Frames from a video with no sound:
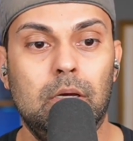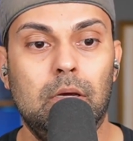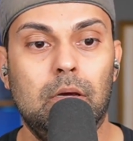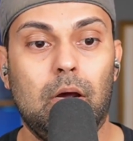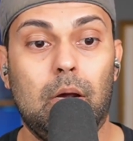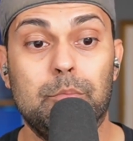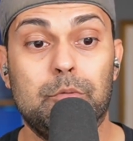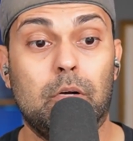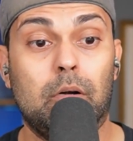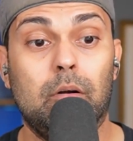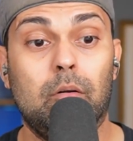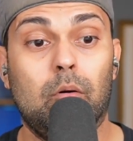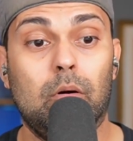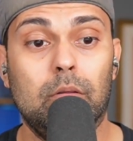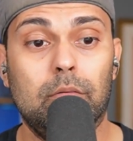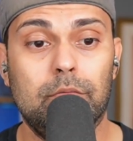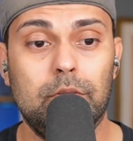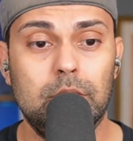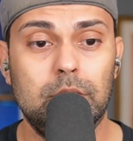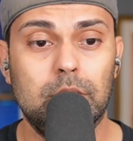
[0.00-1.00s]
I'm sorry,
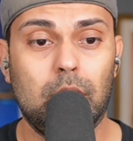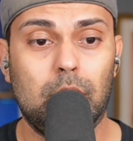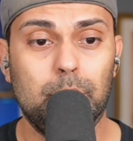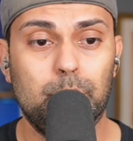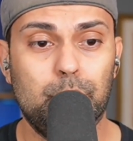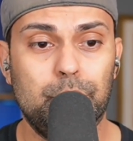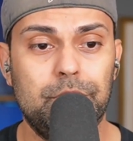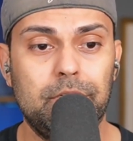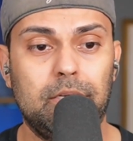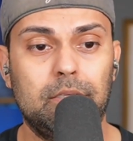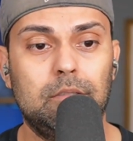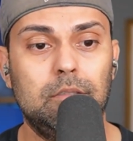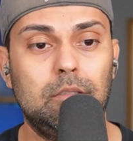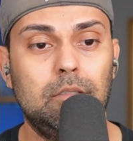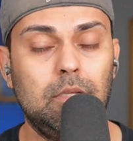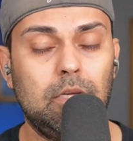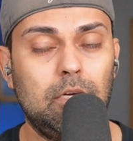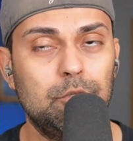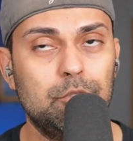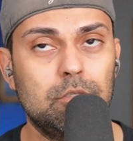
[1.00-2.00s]
all of these unprotected
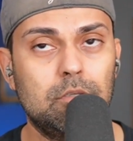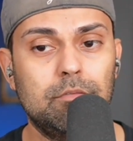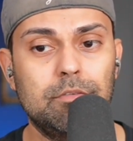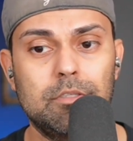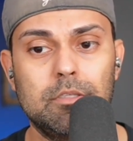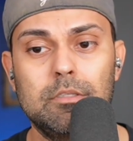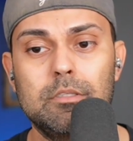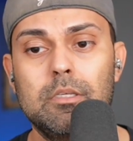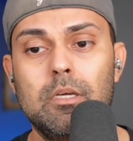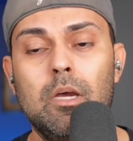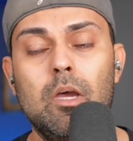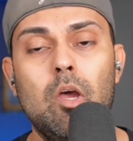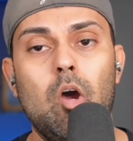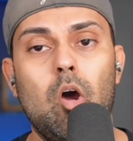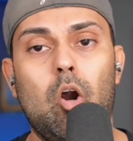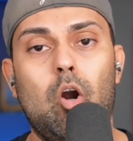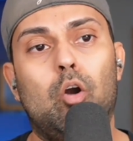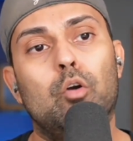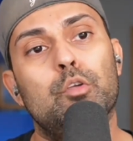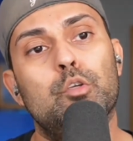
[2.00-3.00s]
cloud services
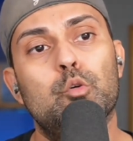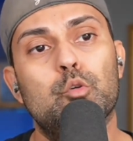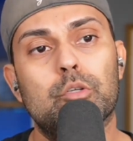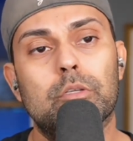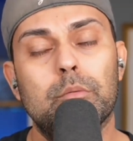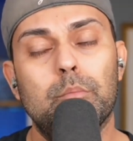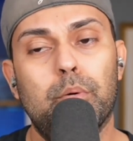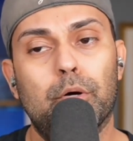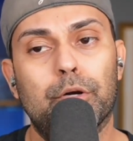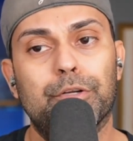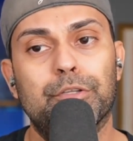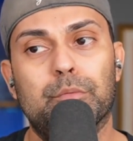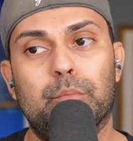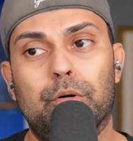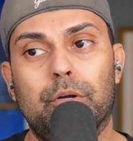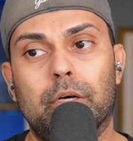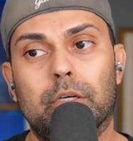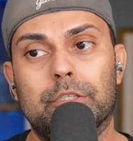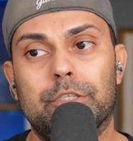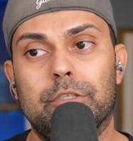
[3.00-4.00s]
are usually put into
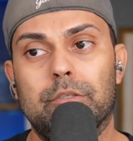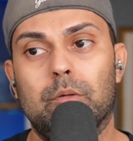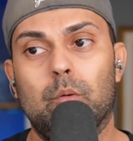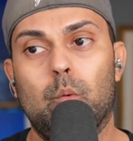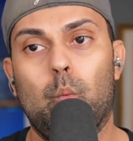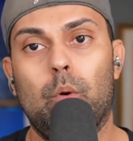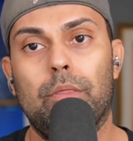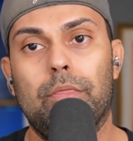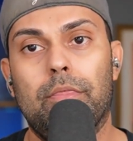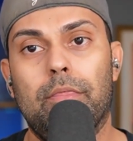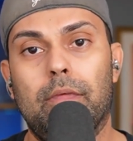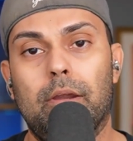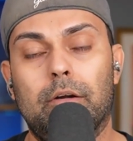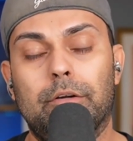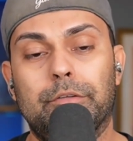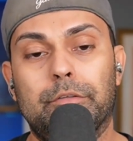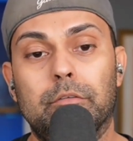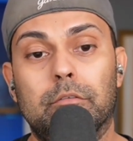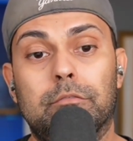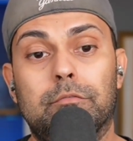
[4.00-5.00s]
production with their
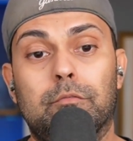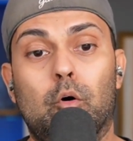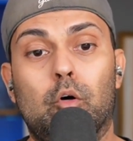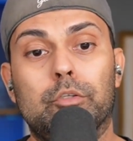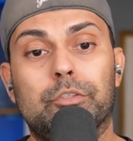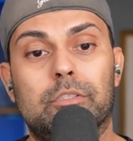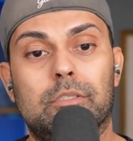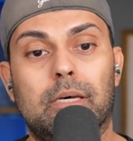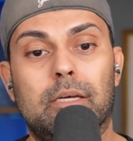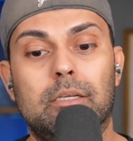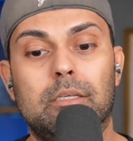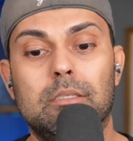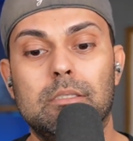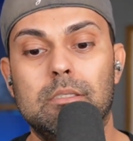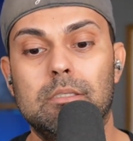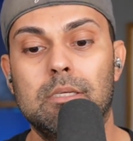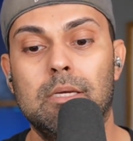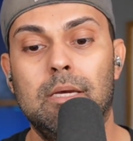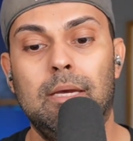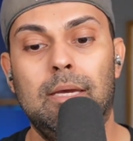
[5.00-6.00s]
default
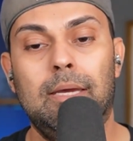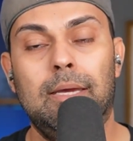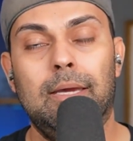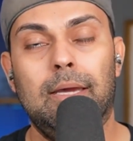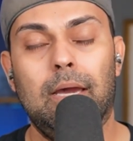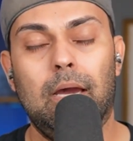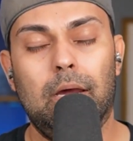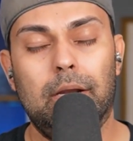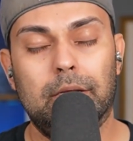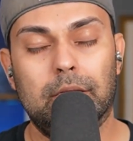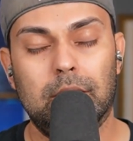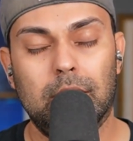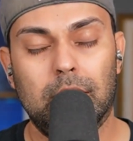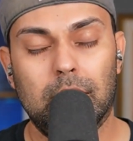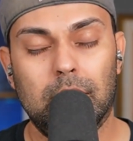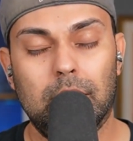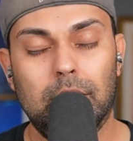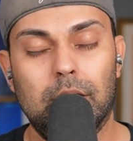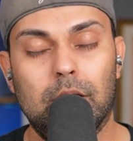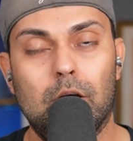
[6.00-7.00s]
settings. And
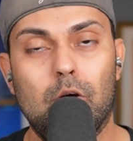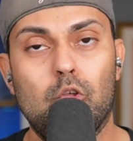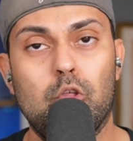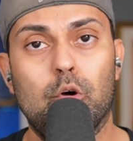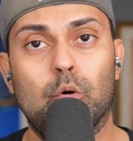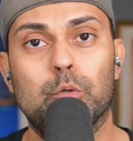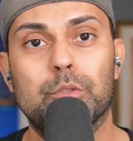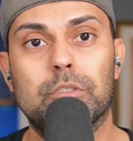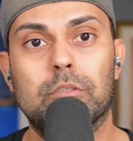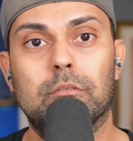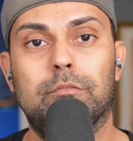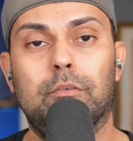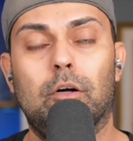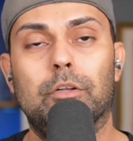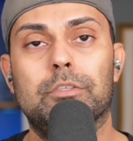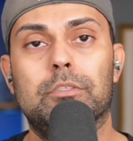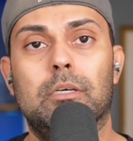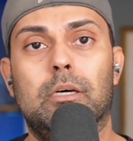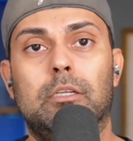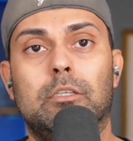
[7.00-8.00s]
again, those
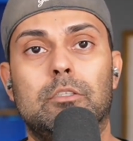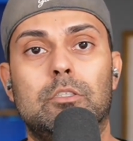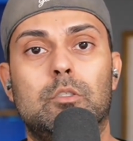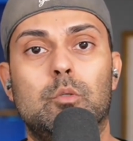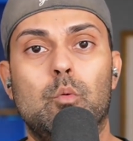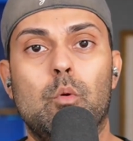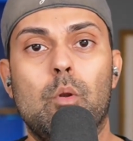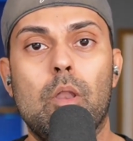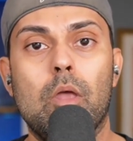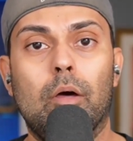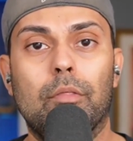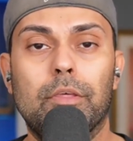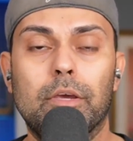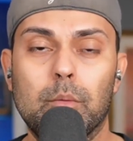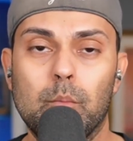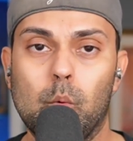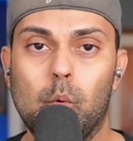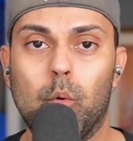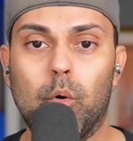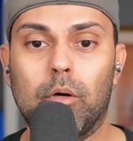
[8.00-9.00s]
default settings do nothing
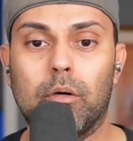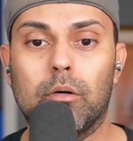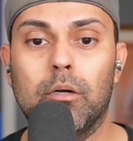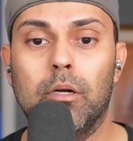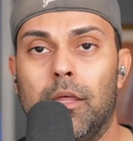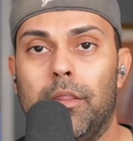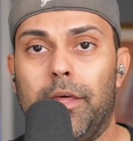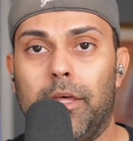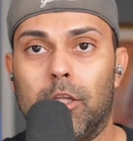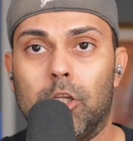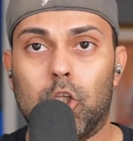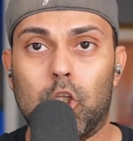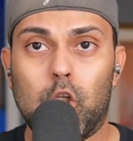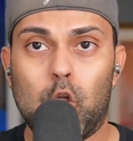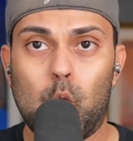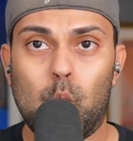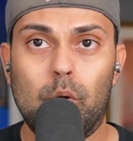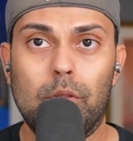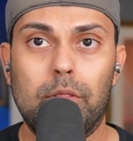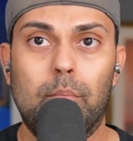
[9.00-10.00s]
more than
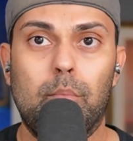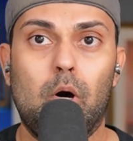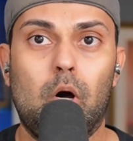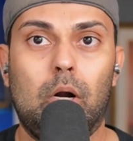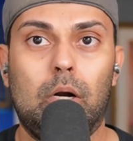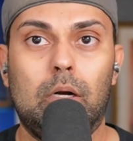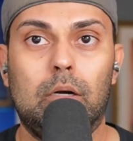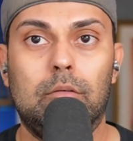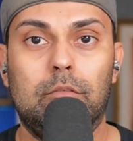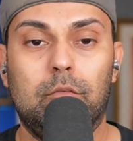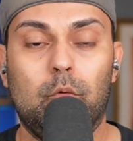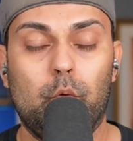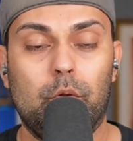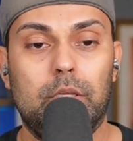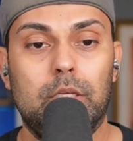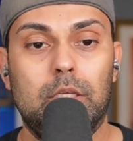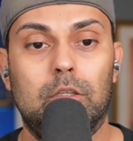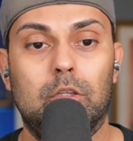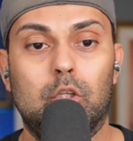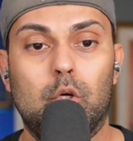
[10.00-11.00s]
lower the bar for
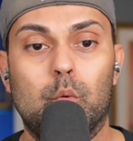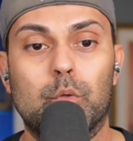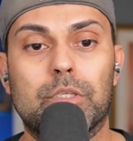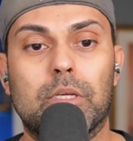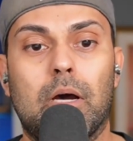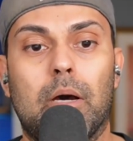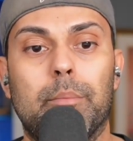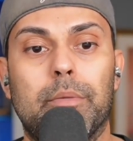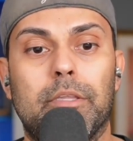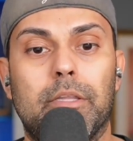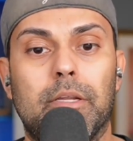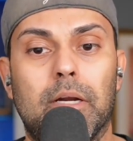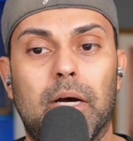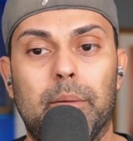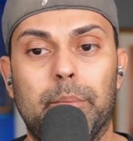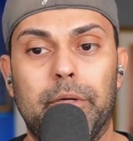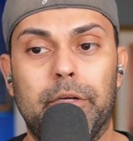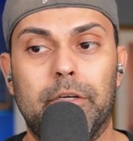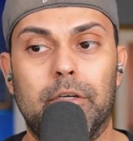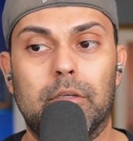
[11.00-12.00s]
the lowest common
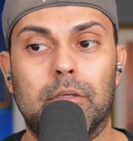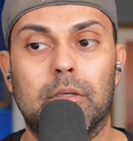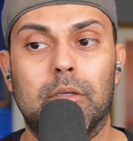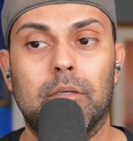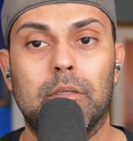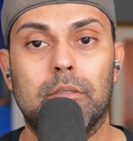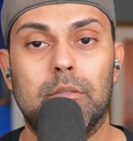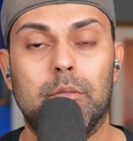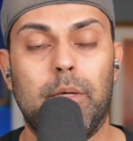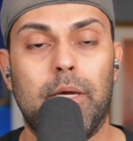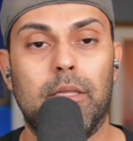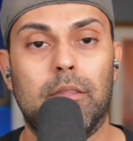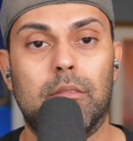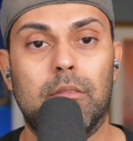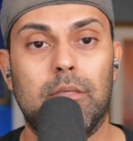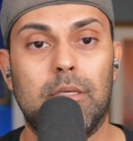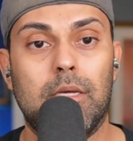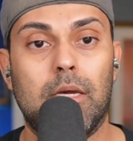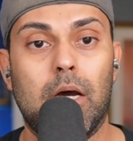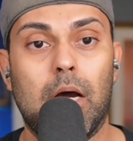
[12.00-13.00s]
denominator to hit
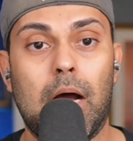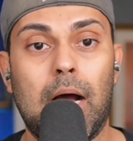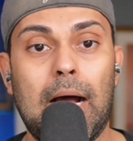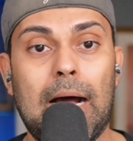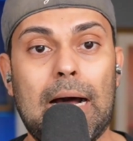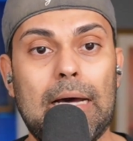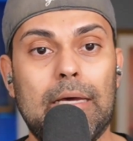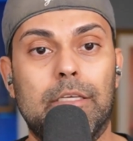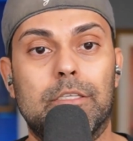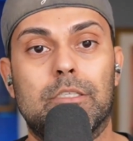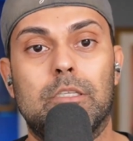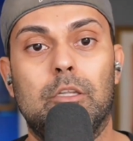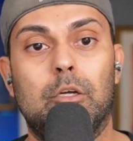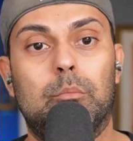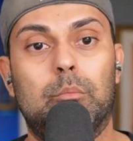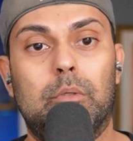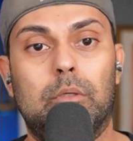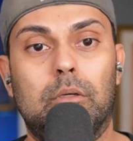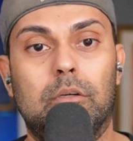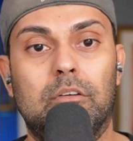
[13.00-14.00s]
the highest
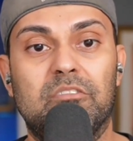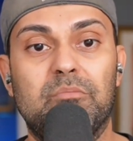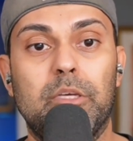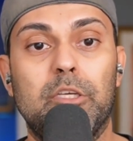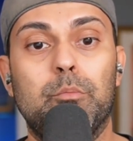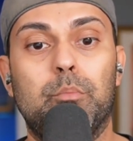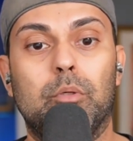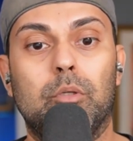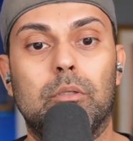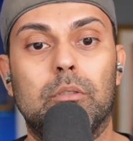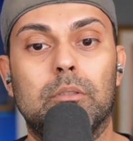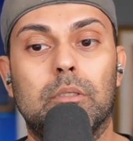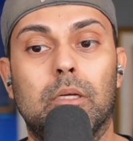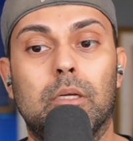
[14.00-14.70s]
number of people